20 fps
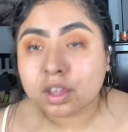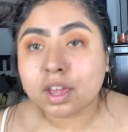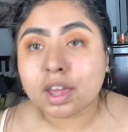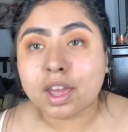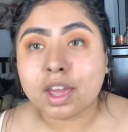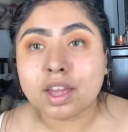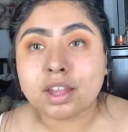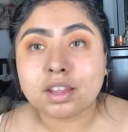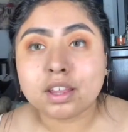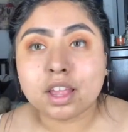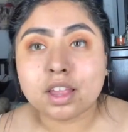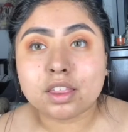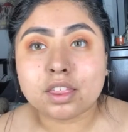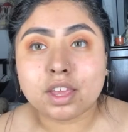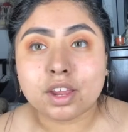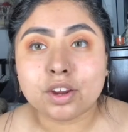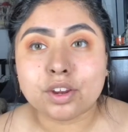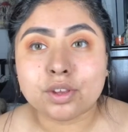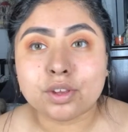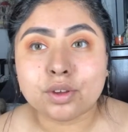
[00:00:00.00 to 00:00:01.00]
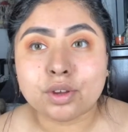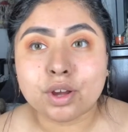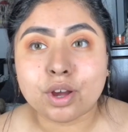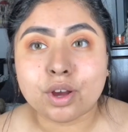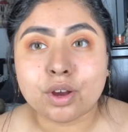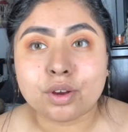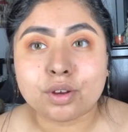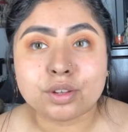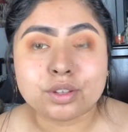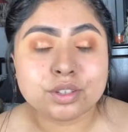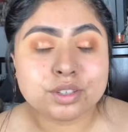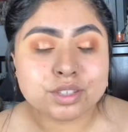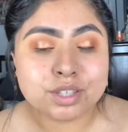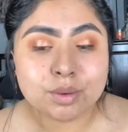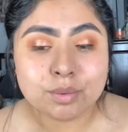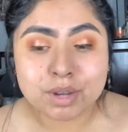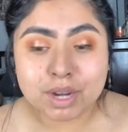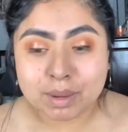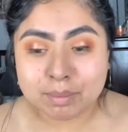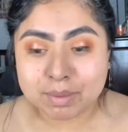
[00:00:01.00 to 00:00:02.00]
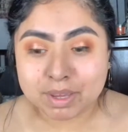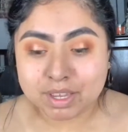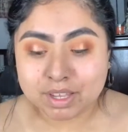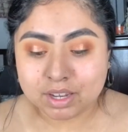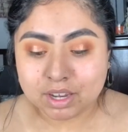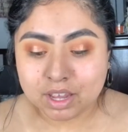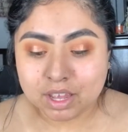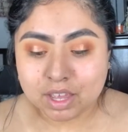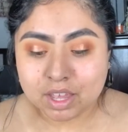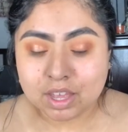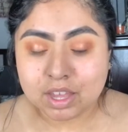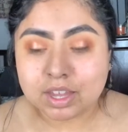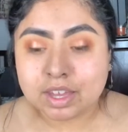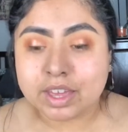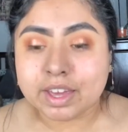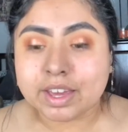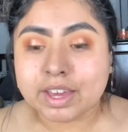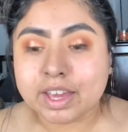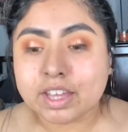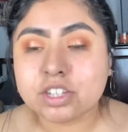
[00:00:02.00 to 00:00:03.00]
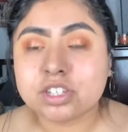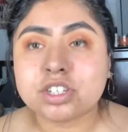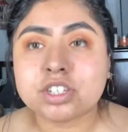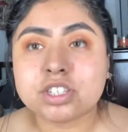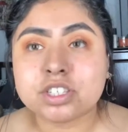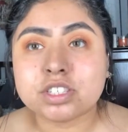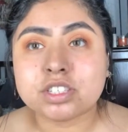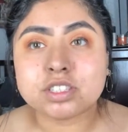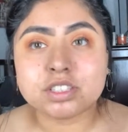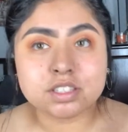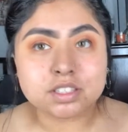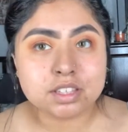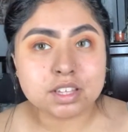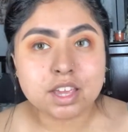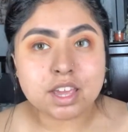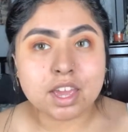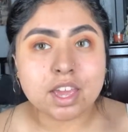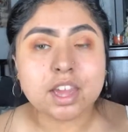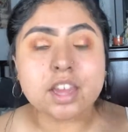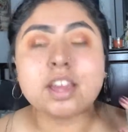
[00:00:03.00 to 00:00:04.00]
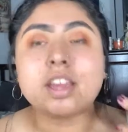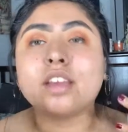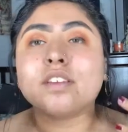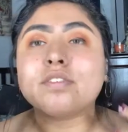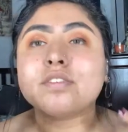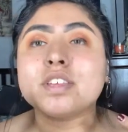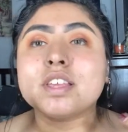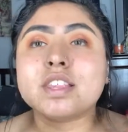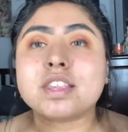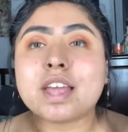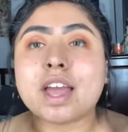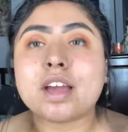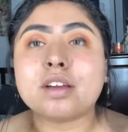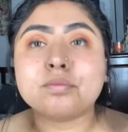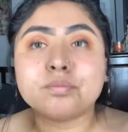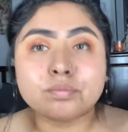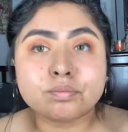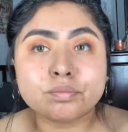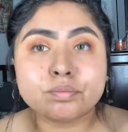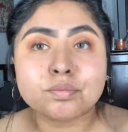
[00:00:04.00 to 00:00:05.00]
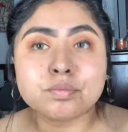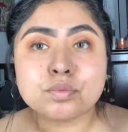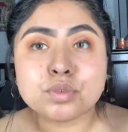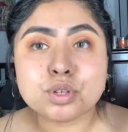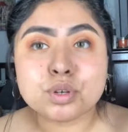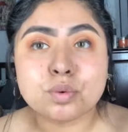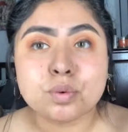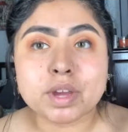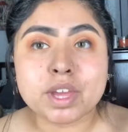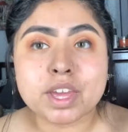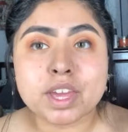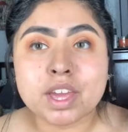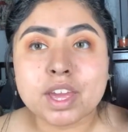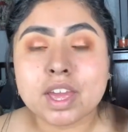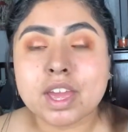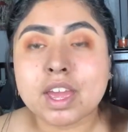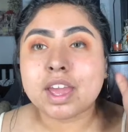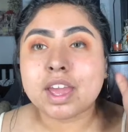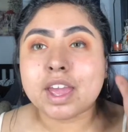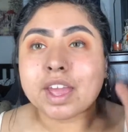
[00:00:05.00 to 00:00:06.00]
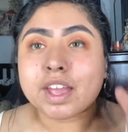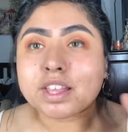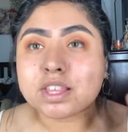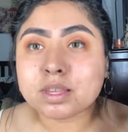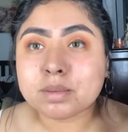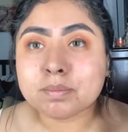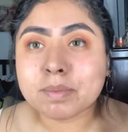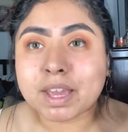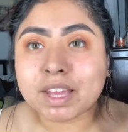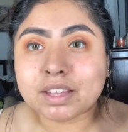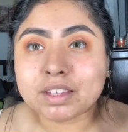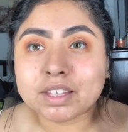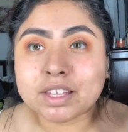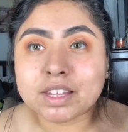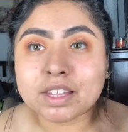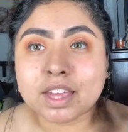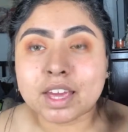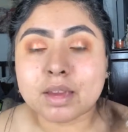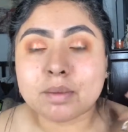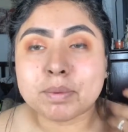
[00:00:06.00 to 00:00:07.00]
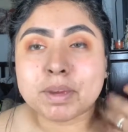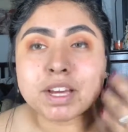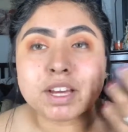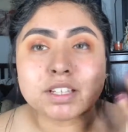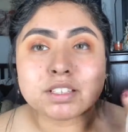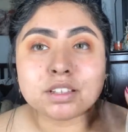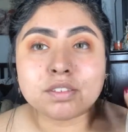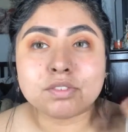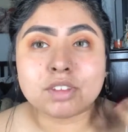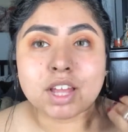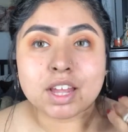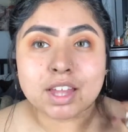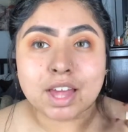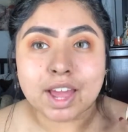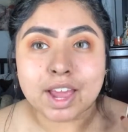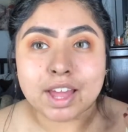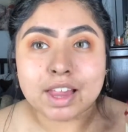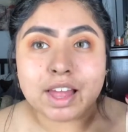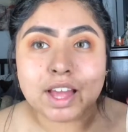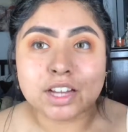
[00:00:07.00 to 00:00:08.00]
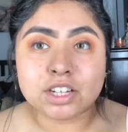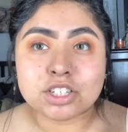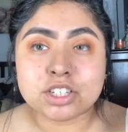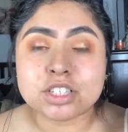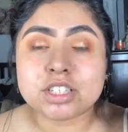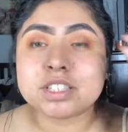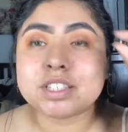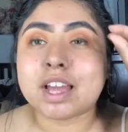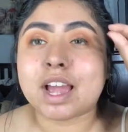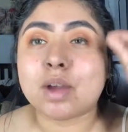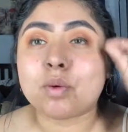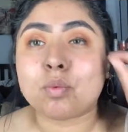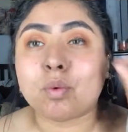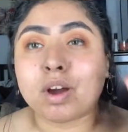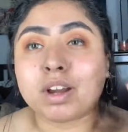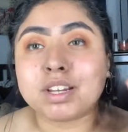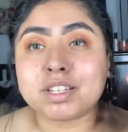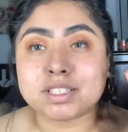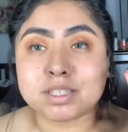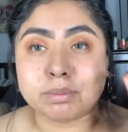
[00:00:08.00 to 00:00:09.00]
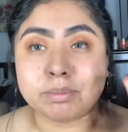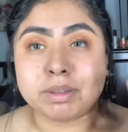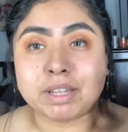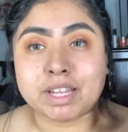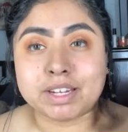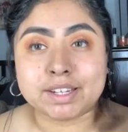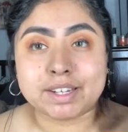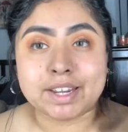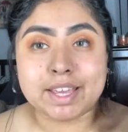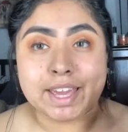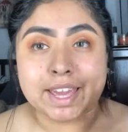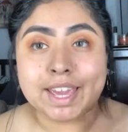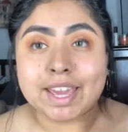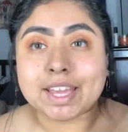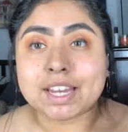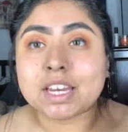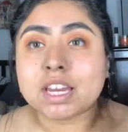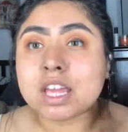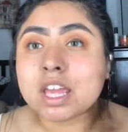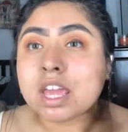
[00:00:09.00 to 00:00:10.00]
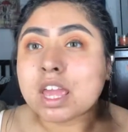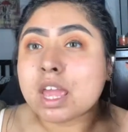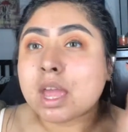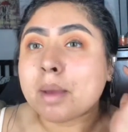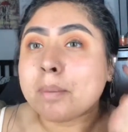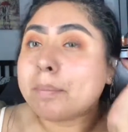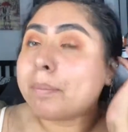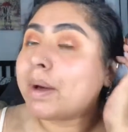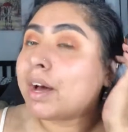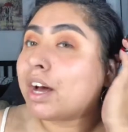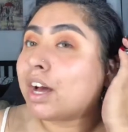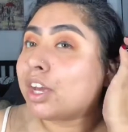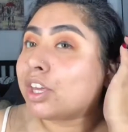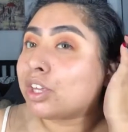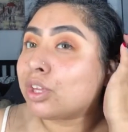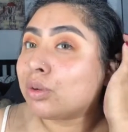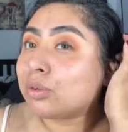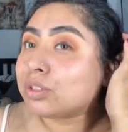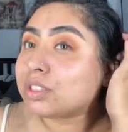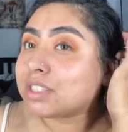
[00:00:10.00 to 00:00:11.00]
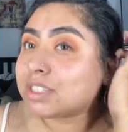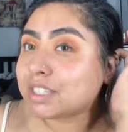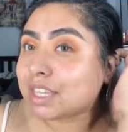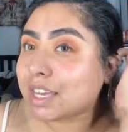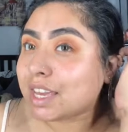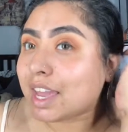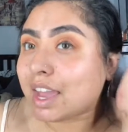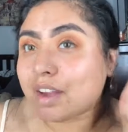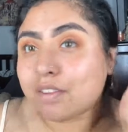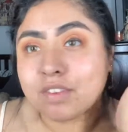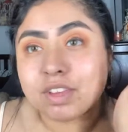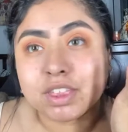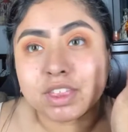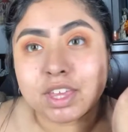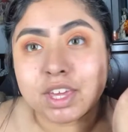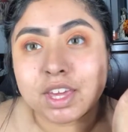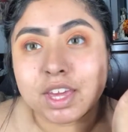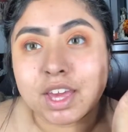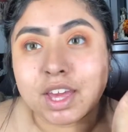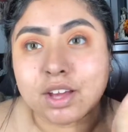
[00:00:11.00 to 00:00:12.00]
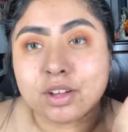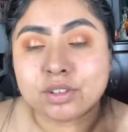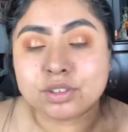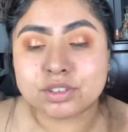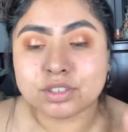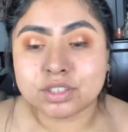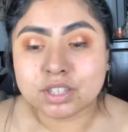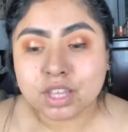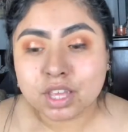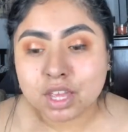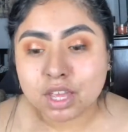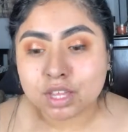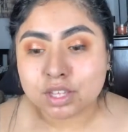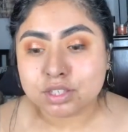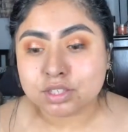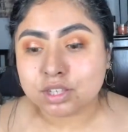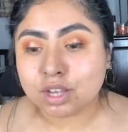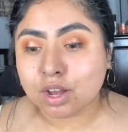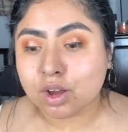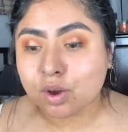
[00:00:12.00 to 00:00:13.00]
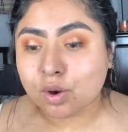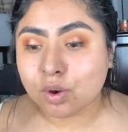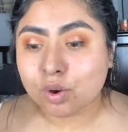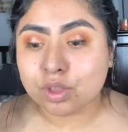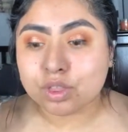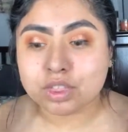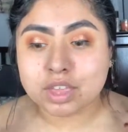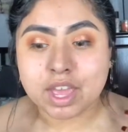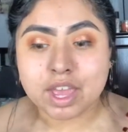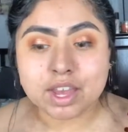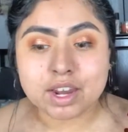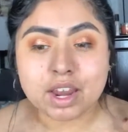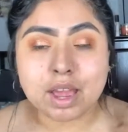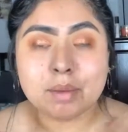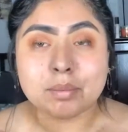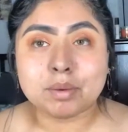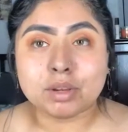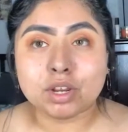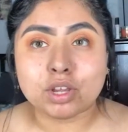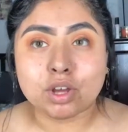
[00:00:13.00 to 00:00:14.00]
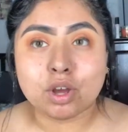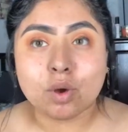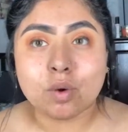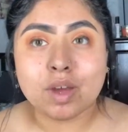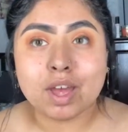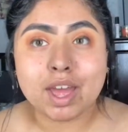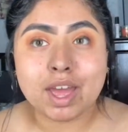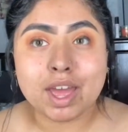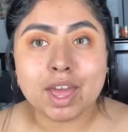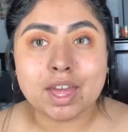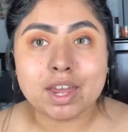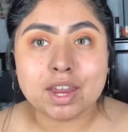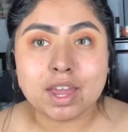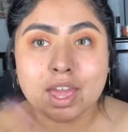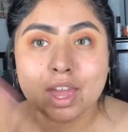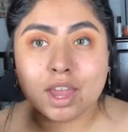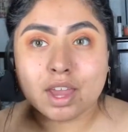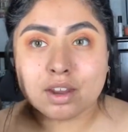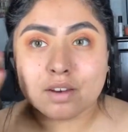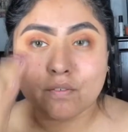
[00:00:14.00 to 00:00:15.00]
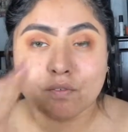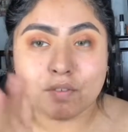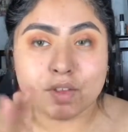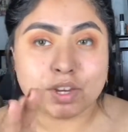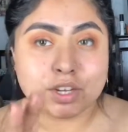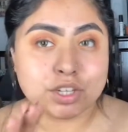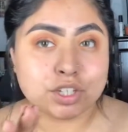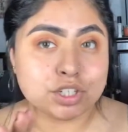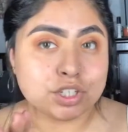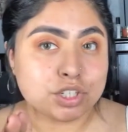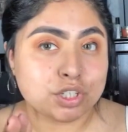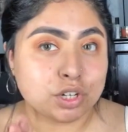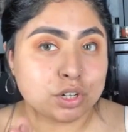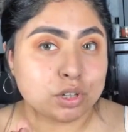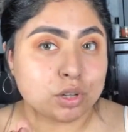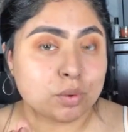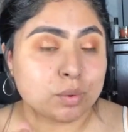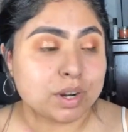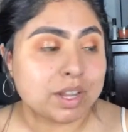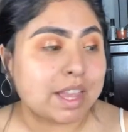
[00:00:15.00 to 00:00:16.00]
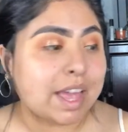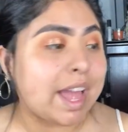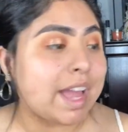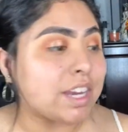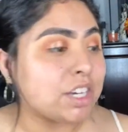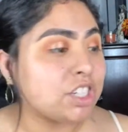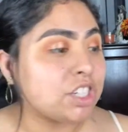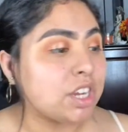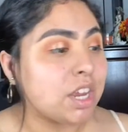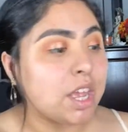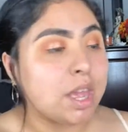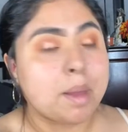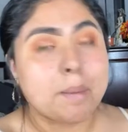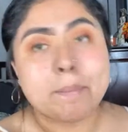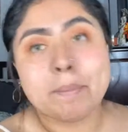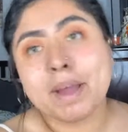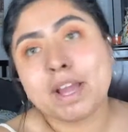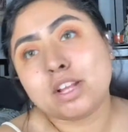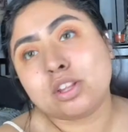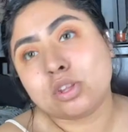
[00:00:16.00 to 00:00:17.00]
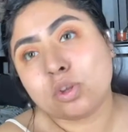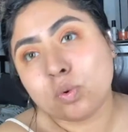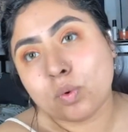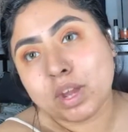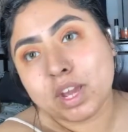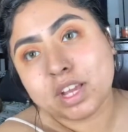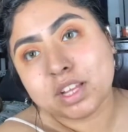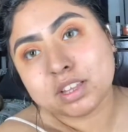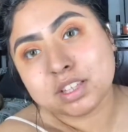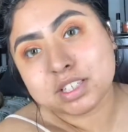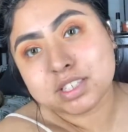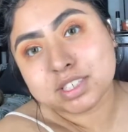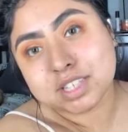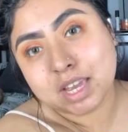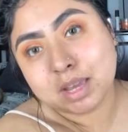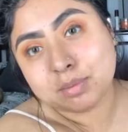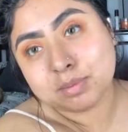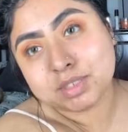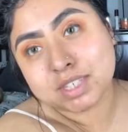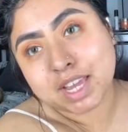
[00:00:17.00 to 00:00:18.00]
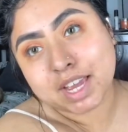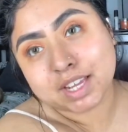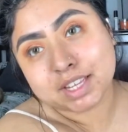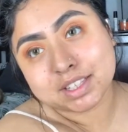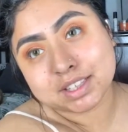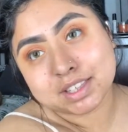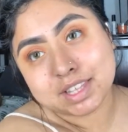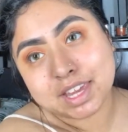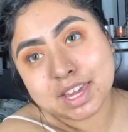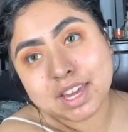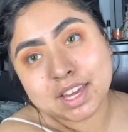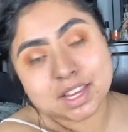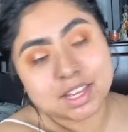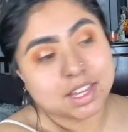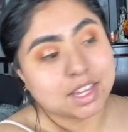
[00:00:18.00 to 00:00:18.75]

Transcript: And there you go. You see what I mean? Like it gives it that to it. It's mainly like because of the eyelashes I wanted to blend in, but you'll see everything else. So then I'm gonna go ahead and finish the lower lash by doing the same technique.